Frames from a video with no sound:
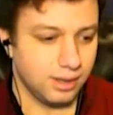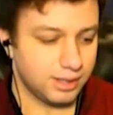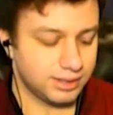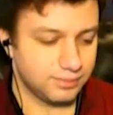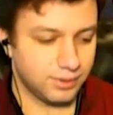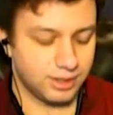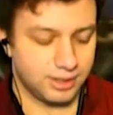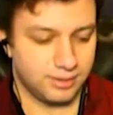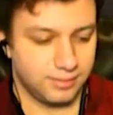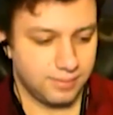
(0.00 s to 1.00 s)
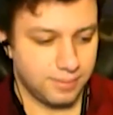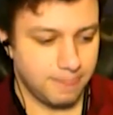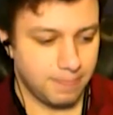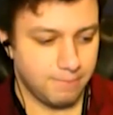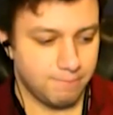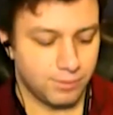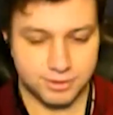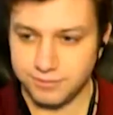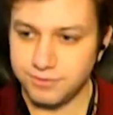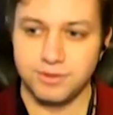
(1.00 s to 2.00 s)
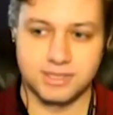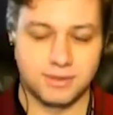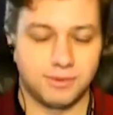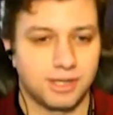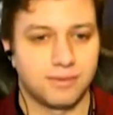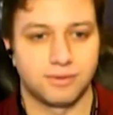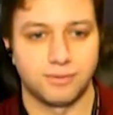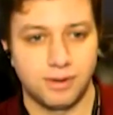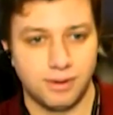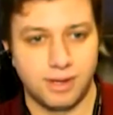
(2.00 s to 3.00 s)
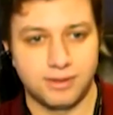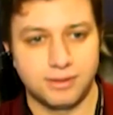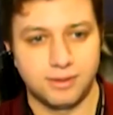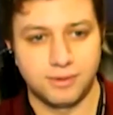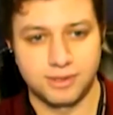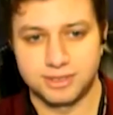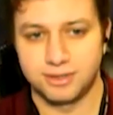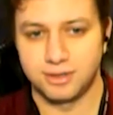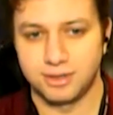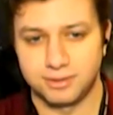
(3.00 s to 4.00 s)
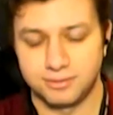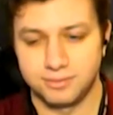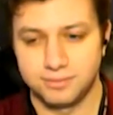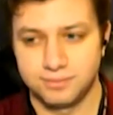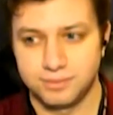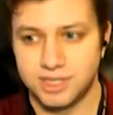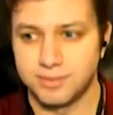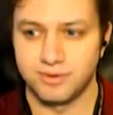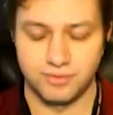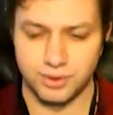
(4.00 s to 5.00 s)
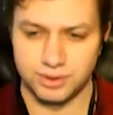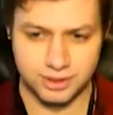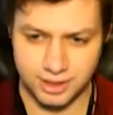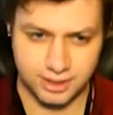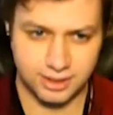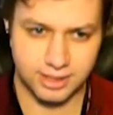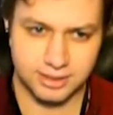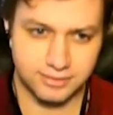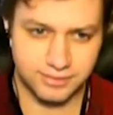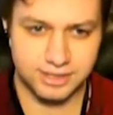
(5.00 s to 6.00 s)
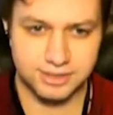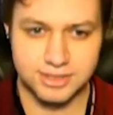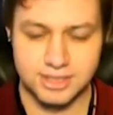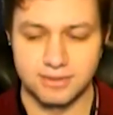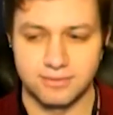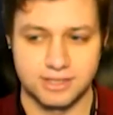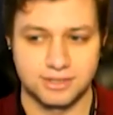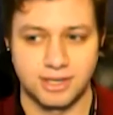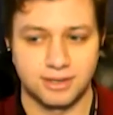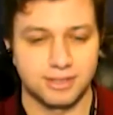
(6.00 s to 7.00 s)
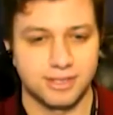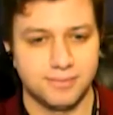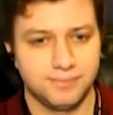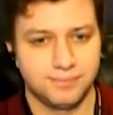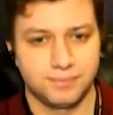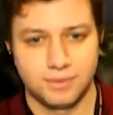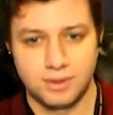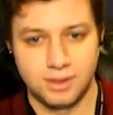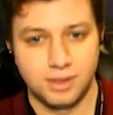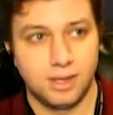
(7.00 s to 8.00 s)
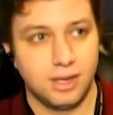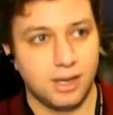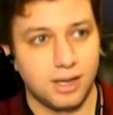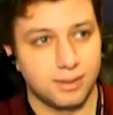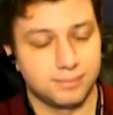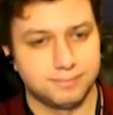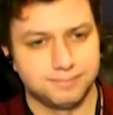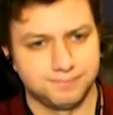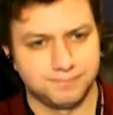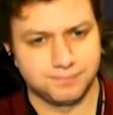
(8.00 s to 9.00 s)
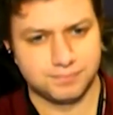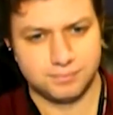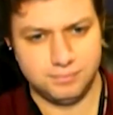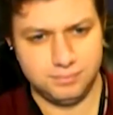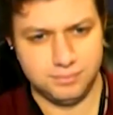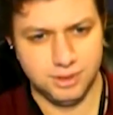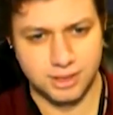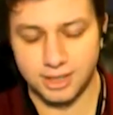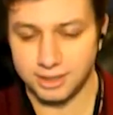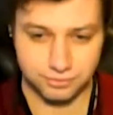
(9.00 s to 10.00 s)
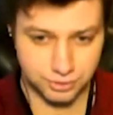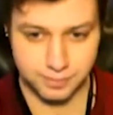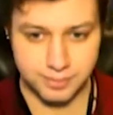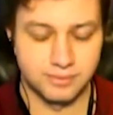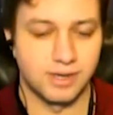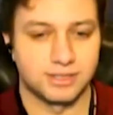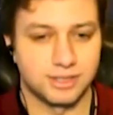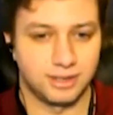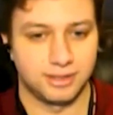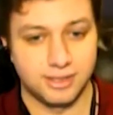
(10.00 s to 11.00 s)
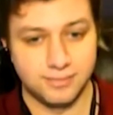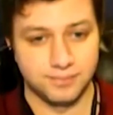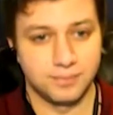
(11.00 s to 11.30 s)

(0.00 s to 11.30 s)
i did want to there's a few things i want to cover i think i want to start on some of you have worked on like collective agency and rationality um, and like group rationality